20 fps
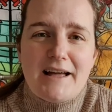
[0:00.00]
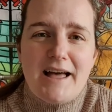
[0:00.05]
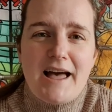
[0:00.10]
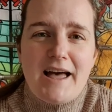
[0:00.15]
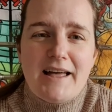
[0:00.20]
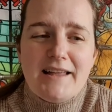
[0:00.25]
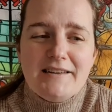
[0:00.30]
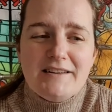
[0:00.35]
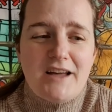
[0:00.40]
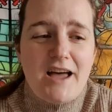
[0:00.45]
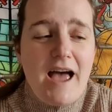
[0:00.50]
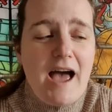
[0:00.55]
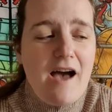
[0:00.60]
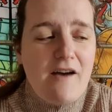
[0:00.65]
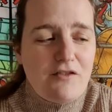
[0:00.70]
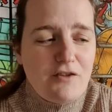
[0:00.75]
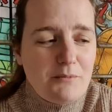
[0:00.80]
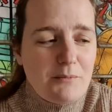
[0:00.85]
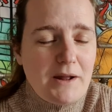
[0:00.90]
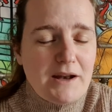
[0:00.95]
and I
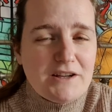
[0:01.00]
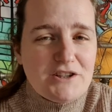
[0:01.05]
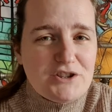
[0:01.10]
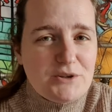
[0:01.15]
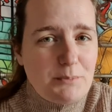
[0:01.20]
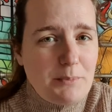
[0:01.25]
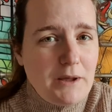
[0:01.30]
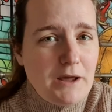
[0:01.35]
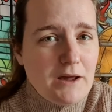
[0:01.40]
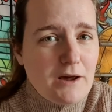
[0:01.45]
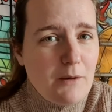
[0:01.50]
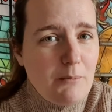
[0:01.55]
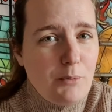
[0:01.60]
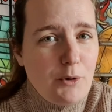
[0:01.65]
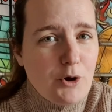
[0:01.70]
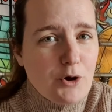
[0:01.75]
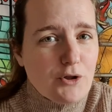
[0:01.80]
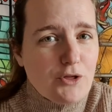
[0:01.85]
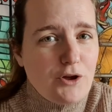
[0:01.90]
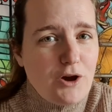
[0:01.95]
haven't managed to pick a
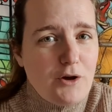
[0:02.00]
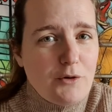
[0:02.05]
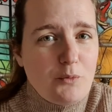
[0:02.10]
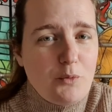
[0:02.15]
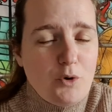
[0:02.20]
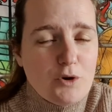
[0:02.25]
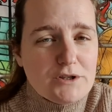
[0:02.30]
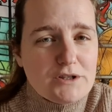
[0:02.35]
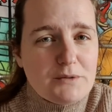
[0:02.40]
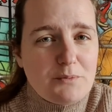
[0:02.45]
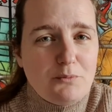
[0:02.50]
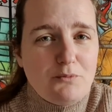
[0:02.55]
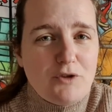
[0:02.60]
book that I want to